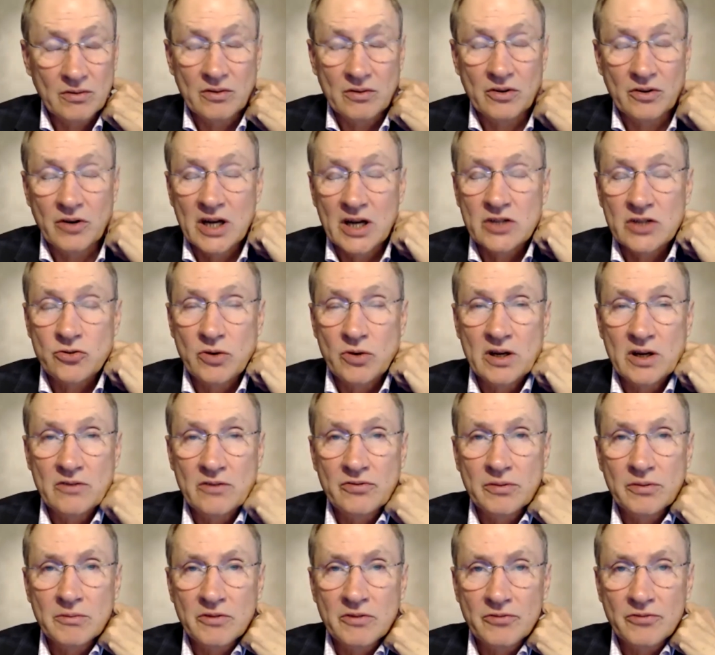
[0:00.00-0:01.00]
graduated
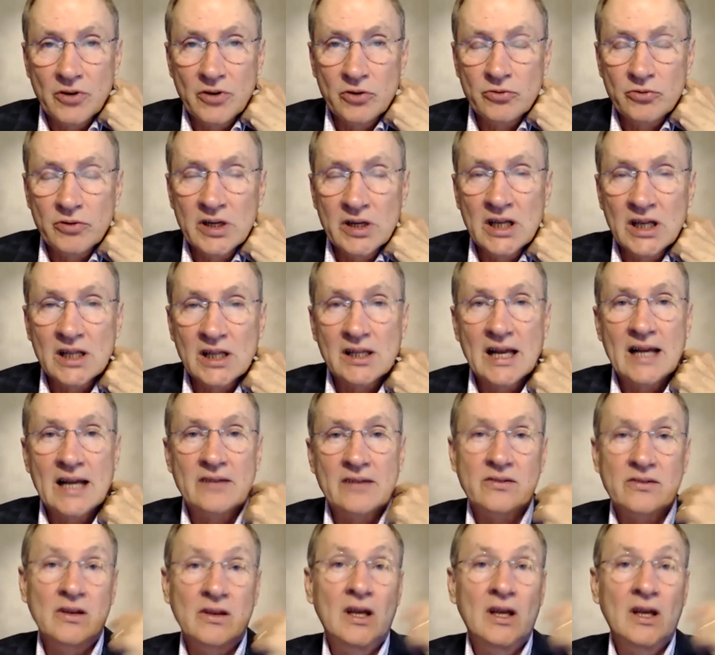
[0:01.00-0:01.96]
from the photo reading class.